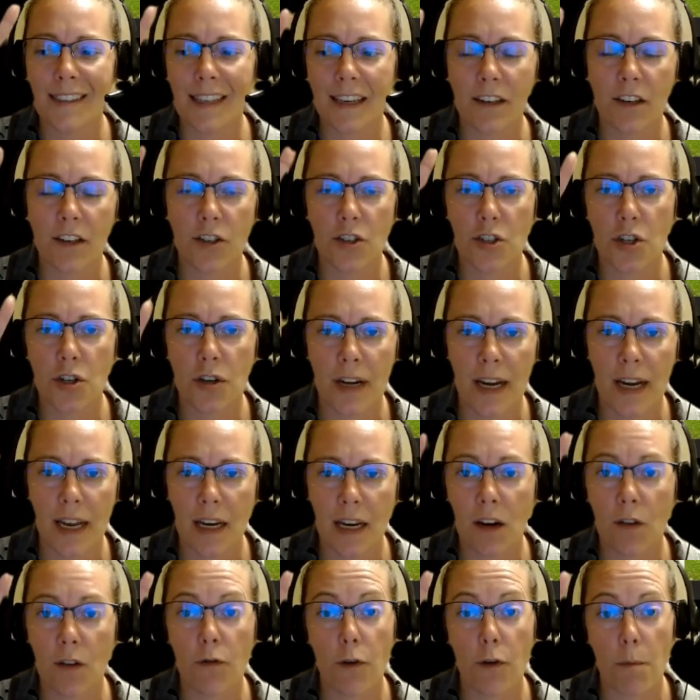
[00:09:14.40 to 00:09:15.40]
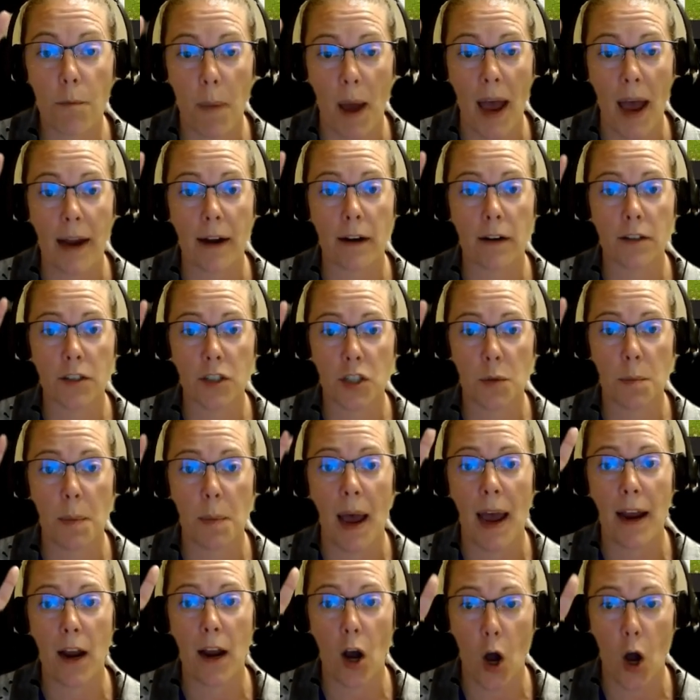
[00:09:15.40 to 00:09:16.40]
signature needed for buyers to
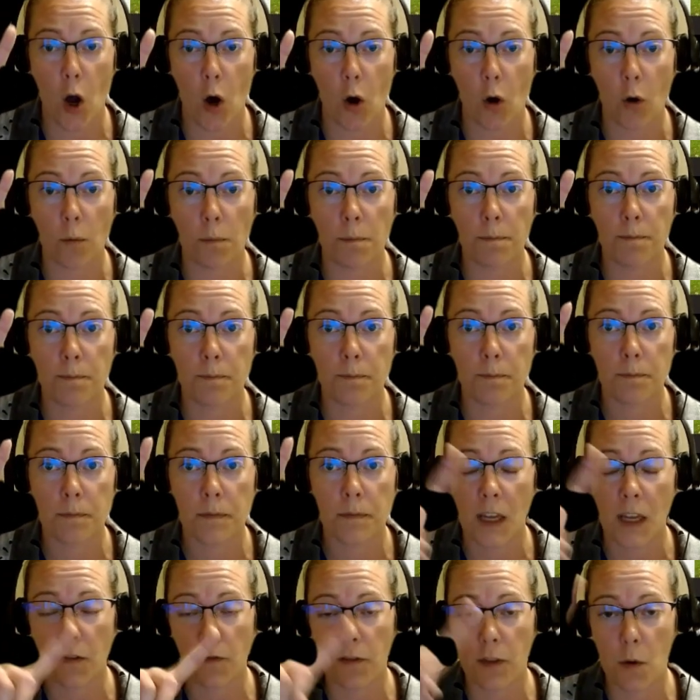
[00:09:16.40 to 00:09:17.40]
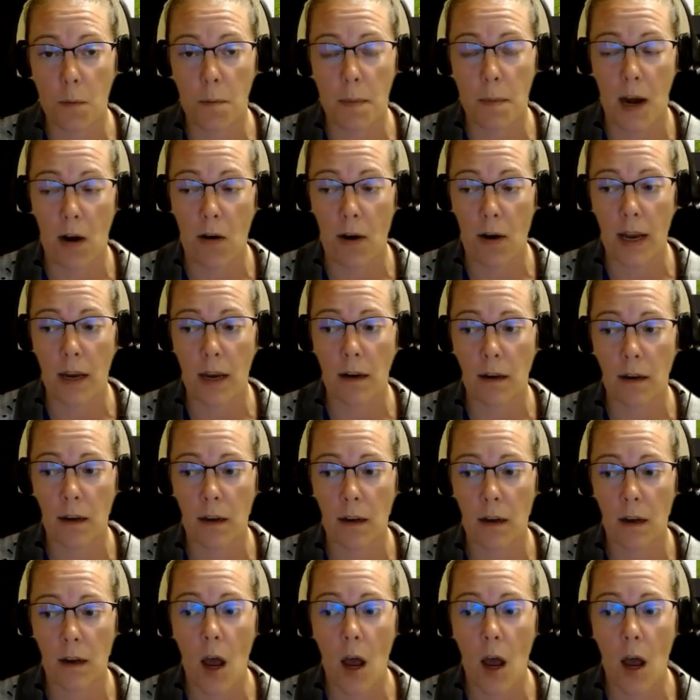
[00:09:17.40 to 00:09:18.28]
buy a home if they're married,